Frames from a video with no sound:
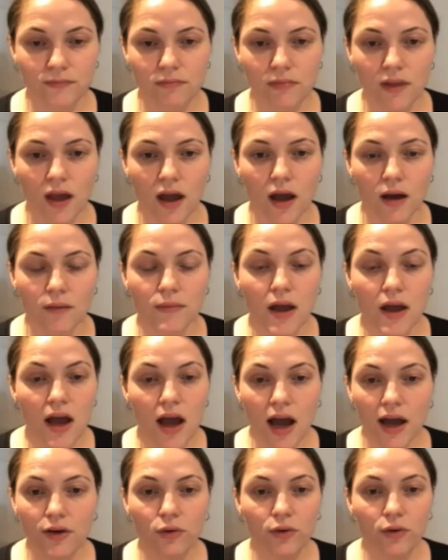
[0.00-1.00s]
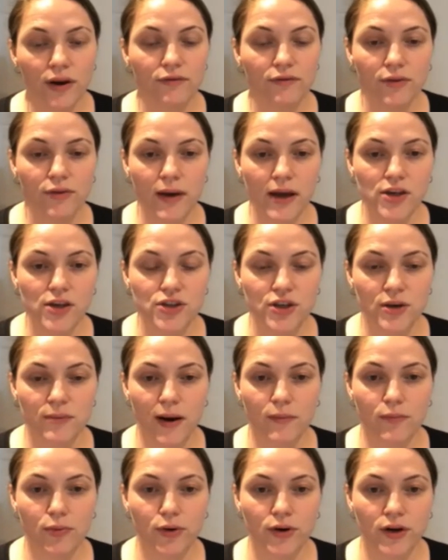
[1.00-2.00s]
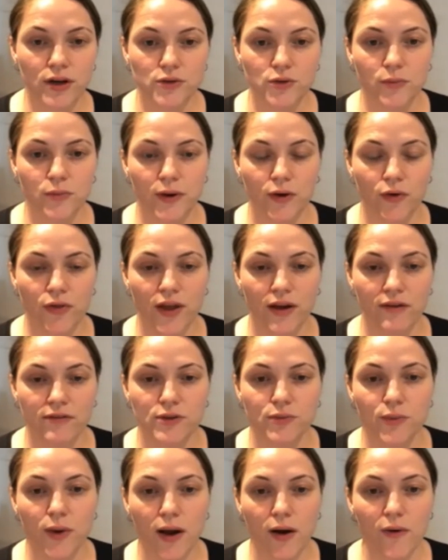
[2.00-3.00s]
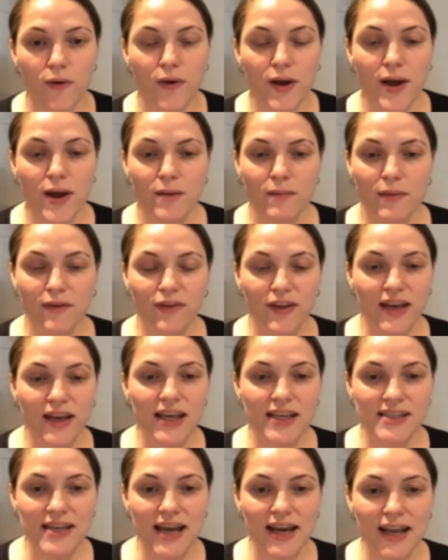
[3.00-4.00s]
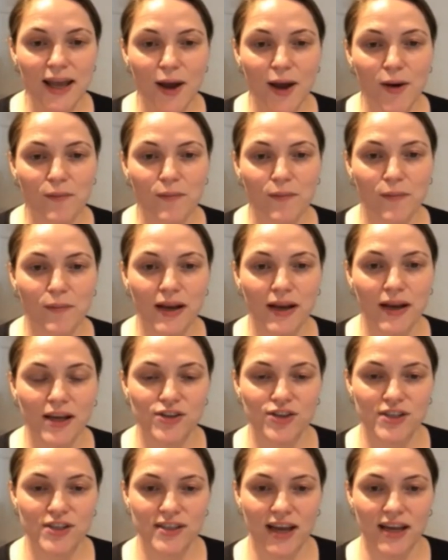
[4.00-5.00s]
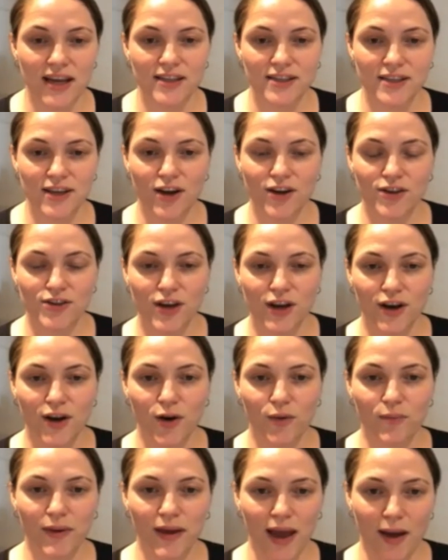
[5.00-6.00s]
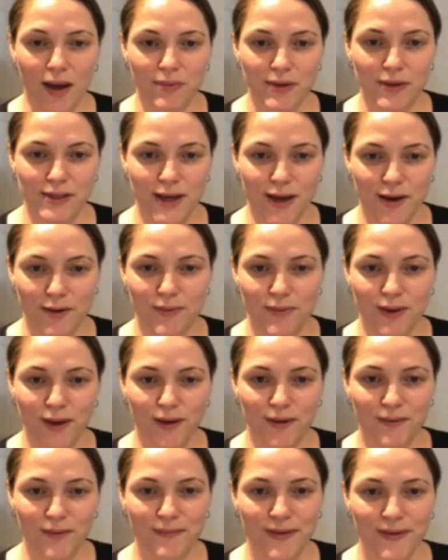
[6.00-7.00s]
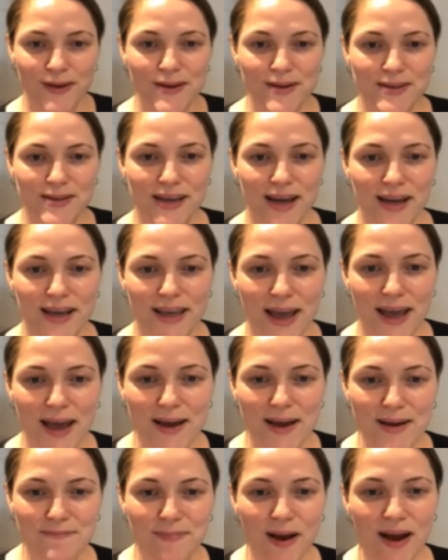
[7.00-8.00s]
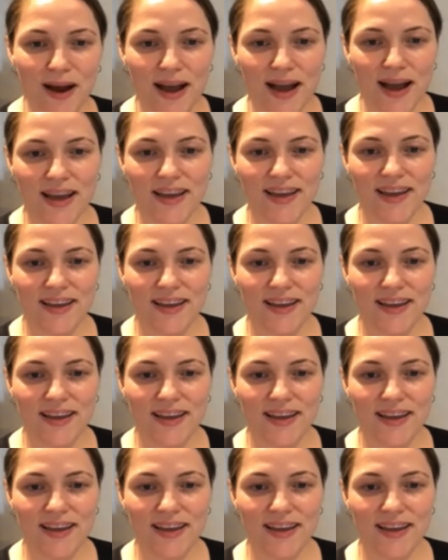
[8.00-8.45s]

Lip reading: And all information about products will be on there as well. If you need any help, please just get in touch and I'll be happy to help you. Take care. Bye.